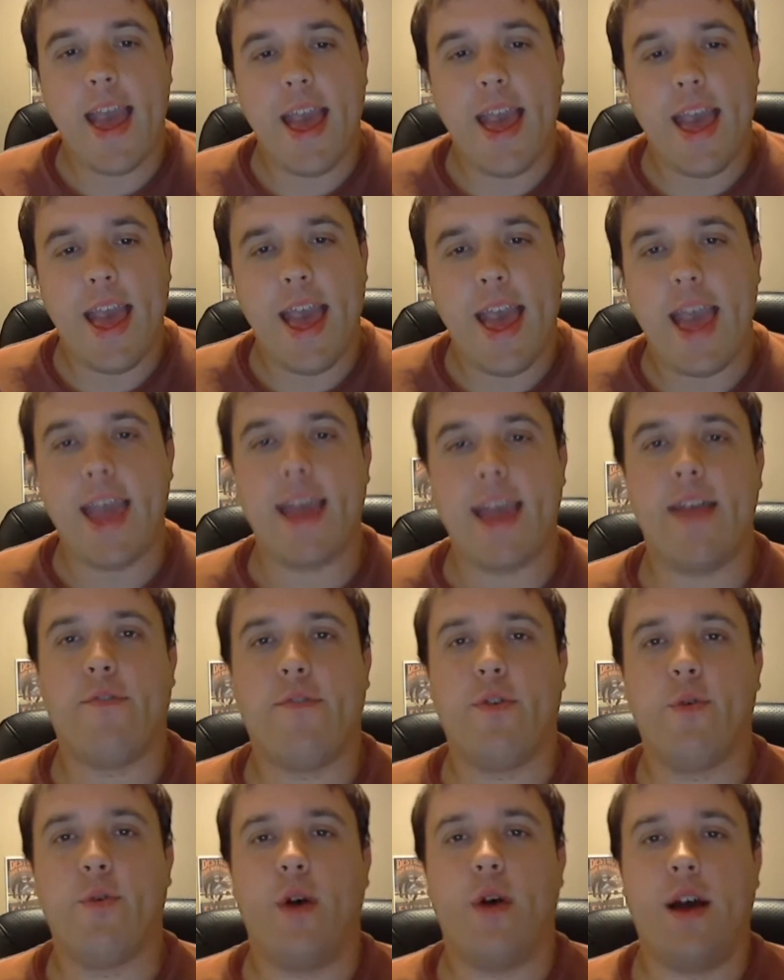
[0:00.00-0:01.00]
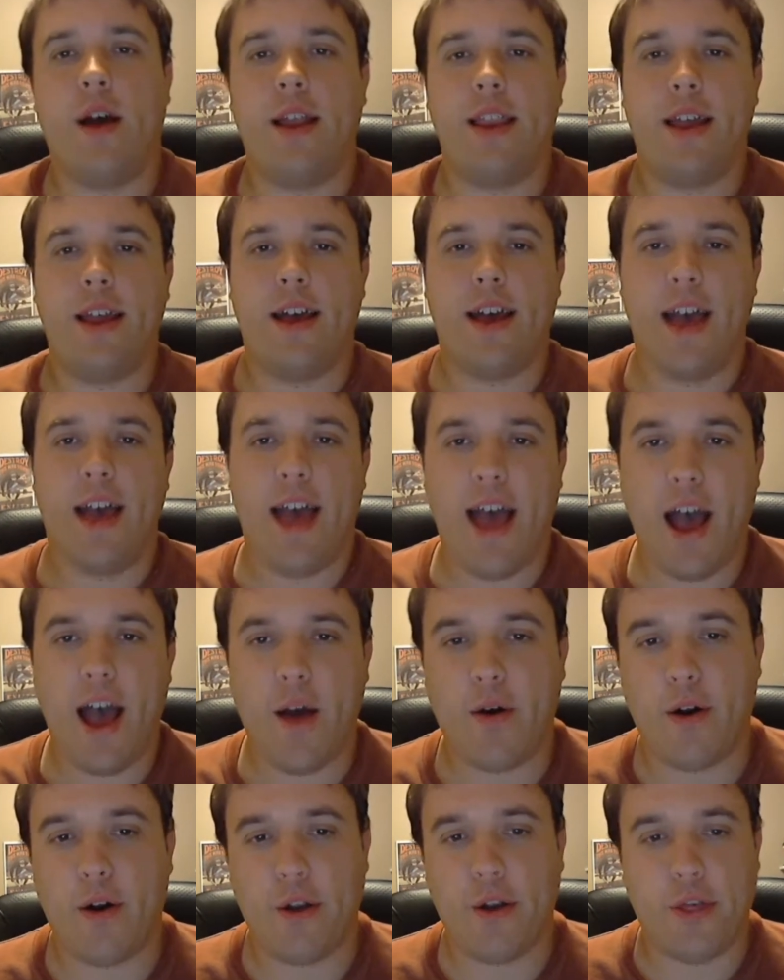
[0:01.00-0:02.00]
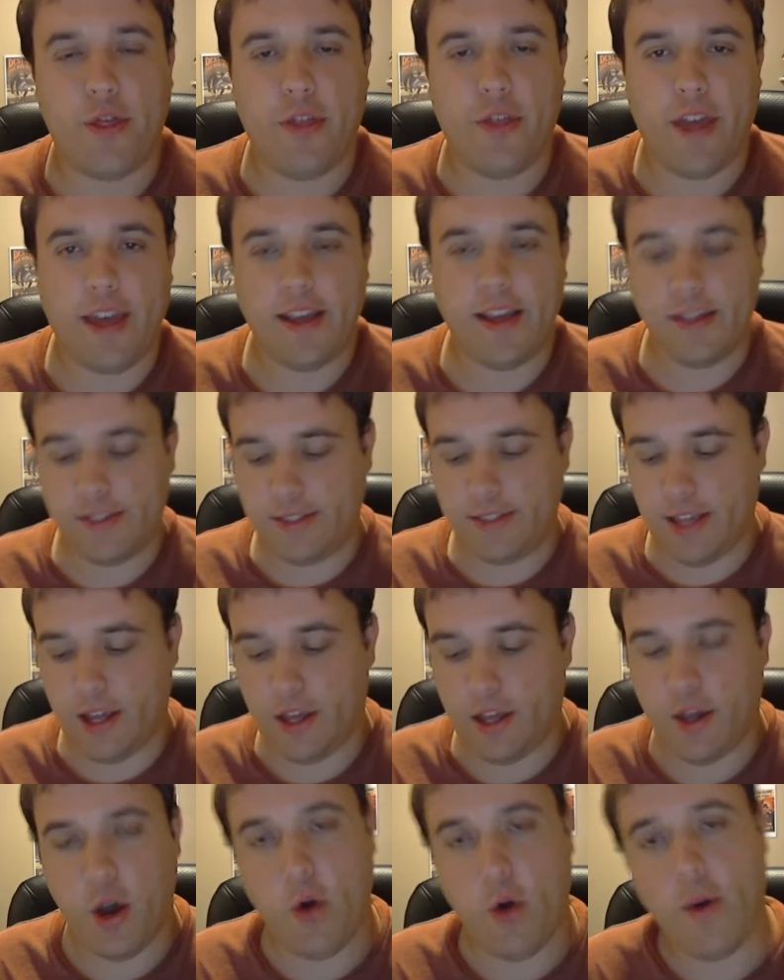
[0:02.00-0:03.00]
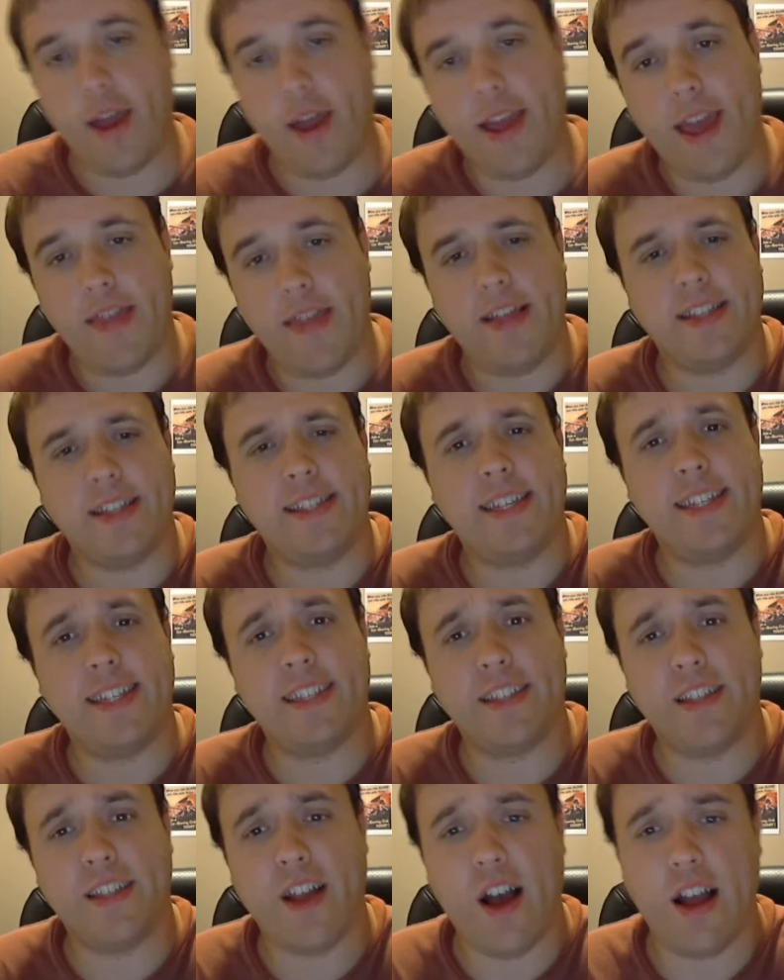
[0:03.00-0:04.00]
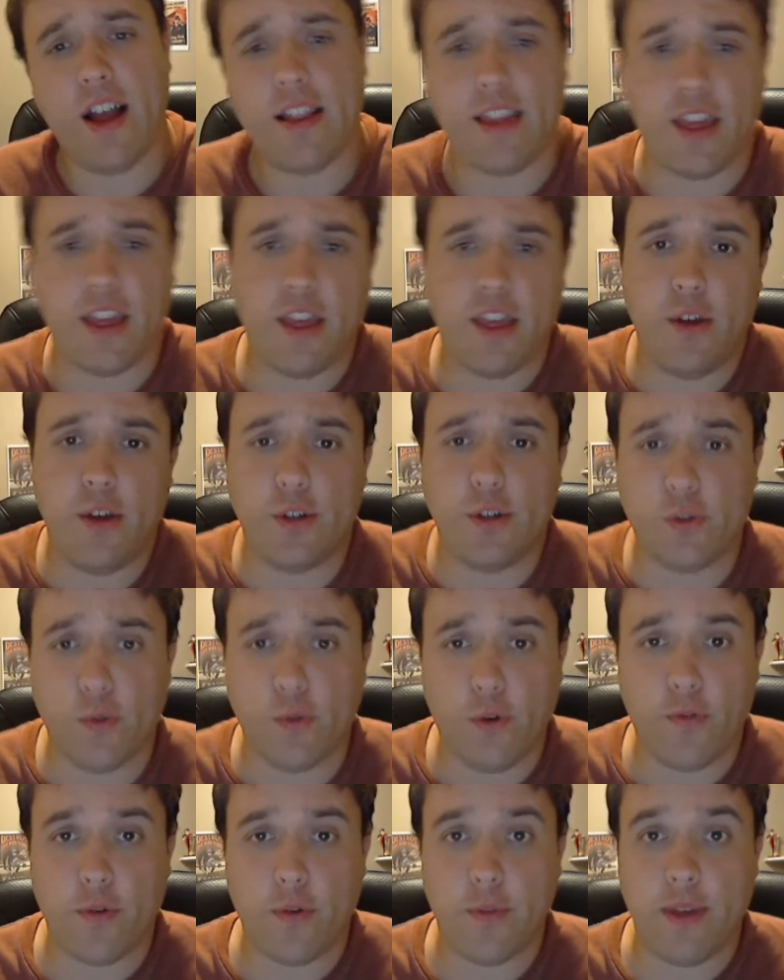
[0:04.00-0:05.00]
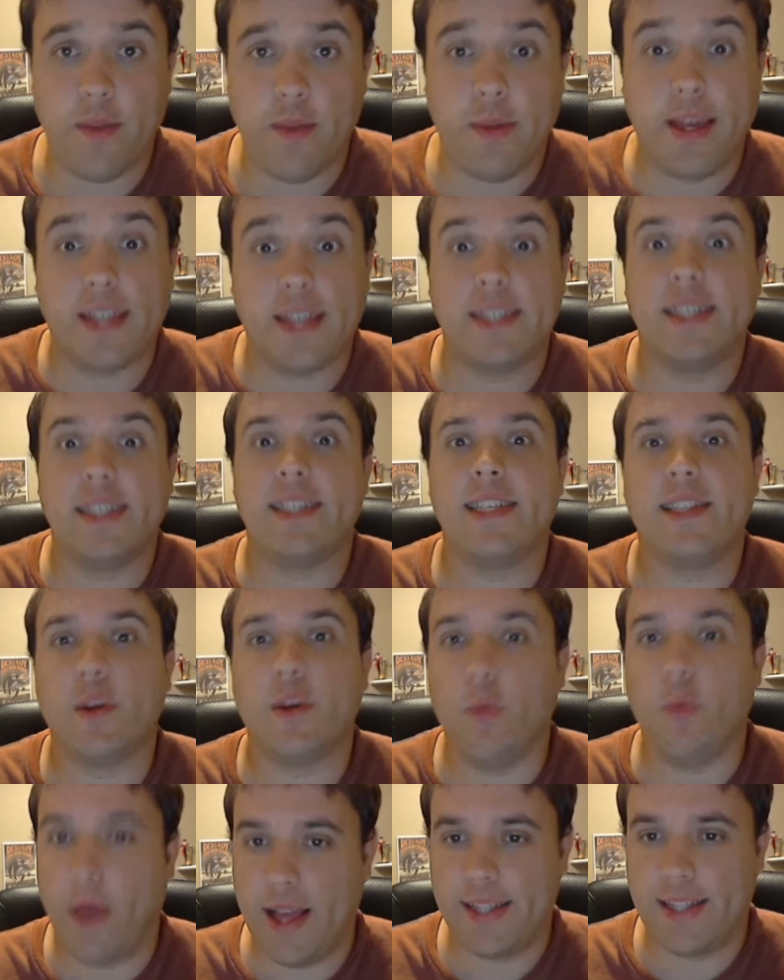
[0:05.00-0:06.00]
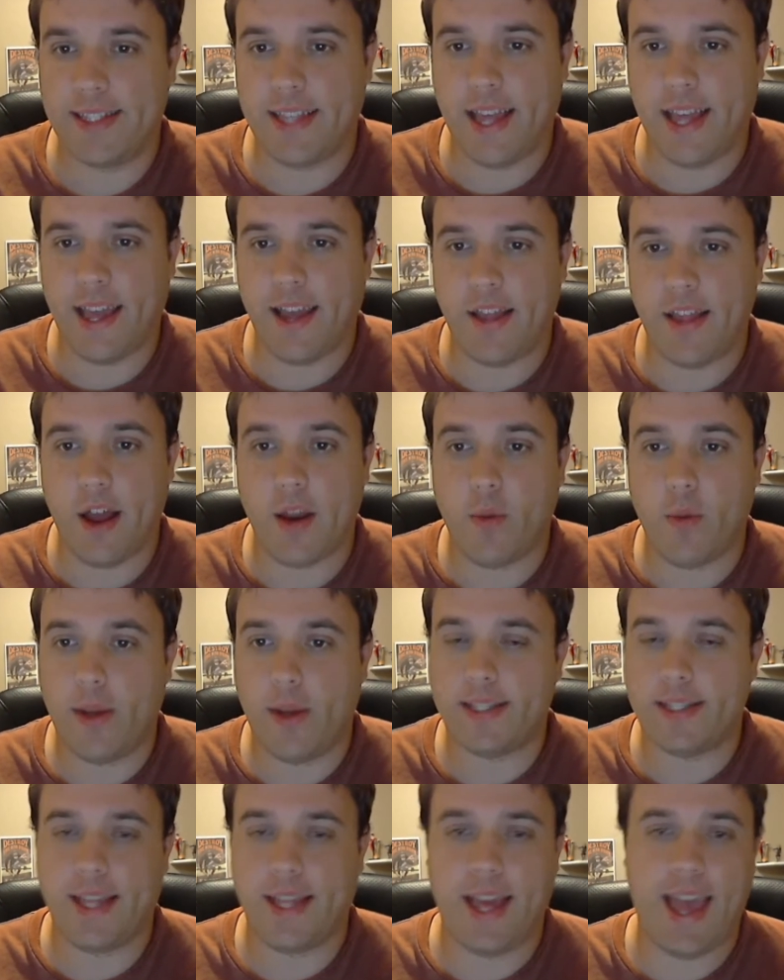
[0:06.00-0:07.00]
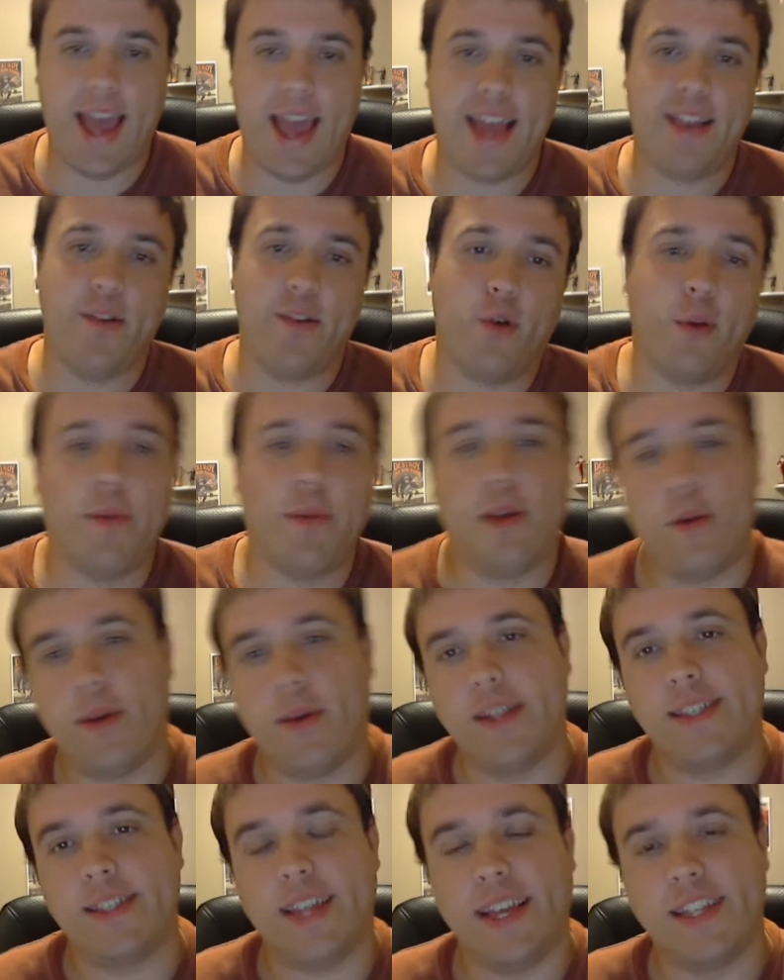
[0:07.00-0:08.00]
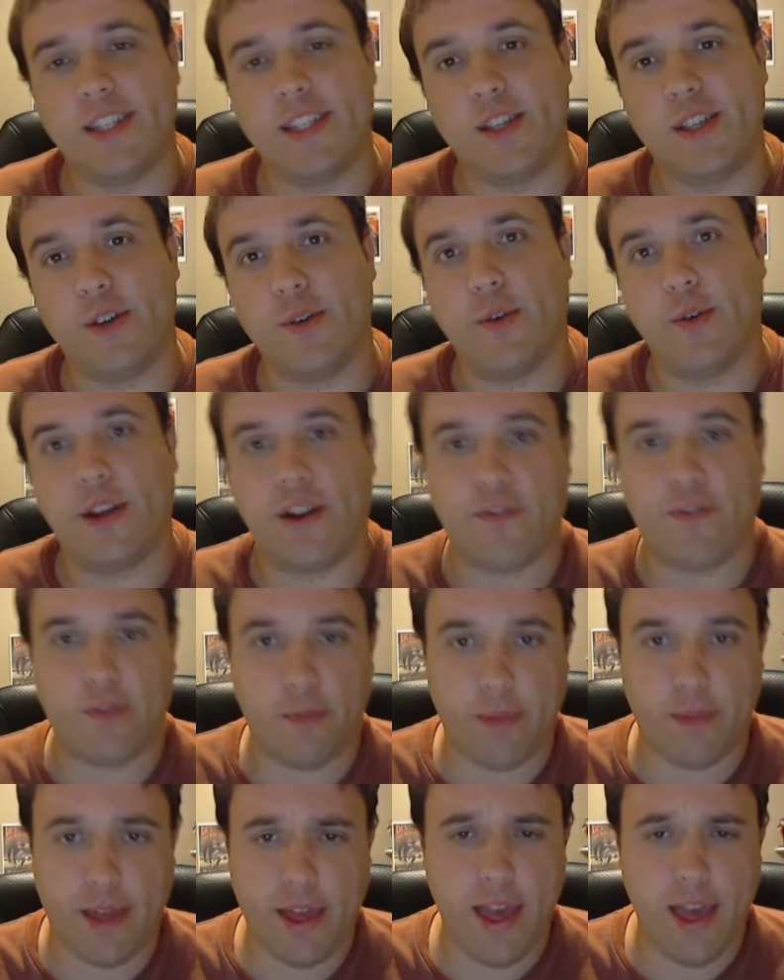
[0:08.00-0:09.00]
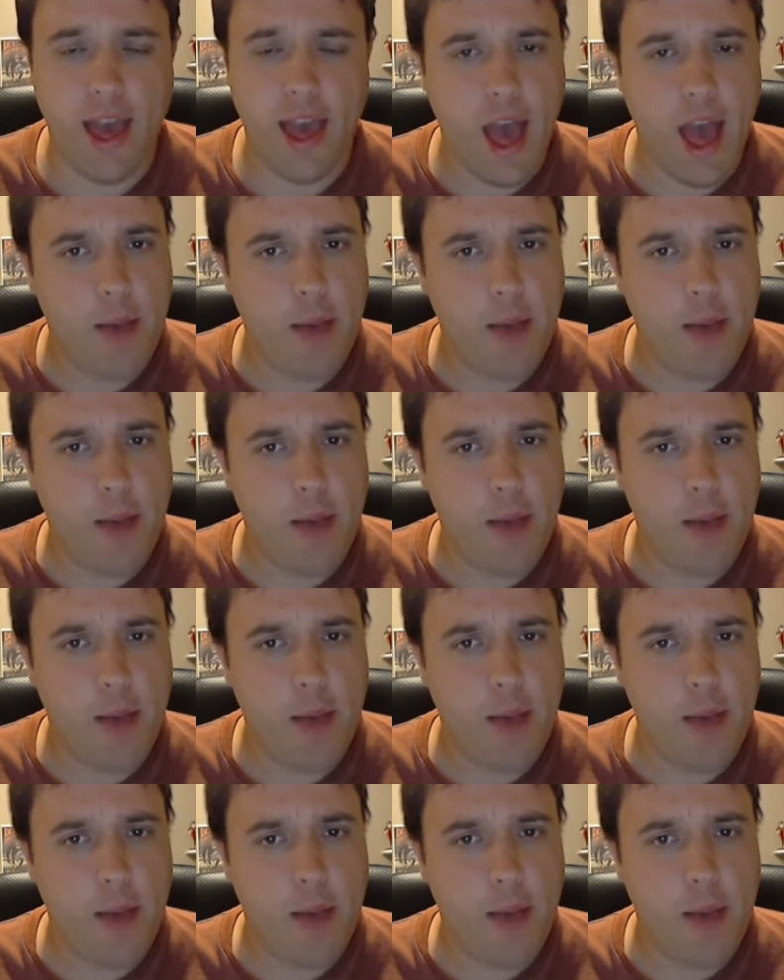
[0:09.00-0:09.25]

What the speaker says: Hey everyone, how are things going? This is not usual for me because this is a Wednesday, not a Wednesday, and normally on Wednesdays you hear from me.